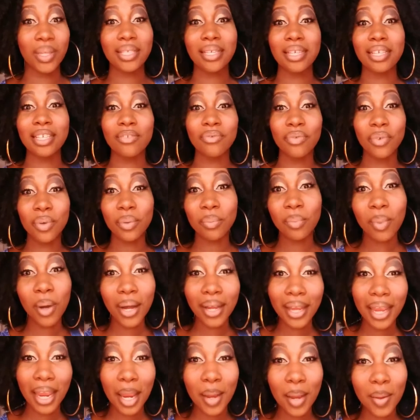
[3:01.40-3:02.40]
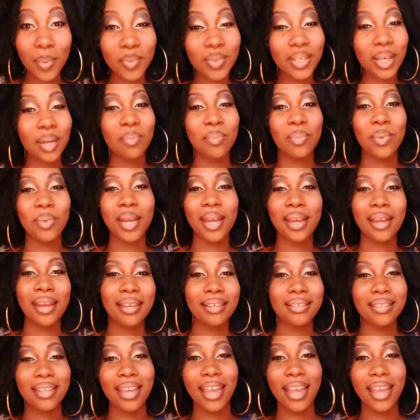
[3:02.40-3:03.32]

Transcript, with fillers: to his football games and bringing his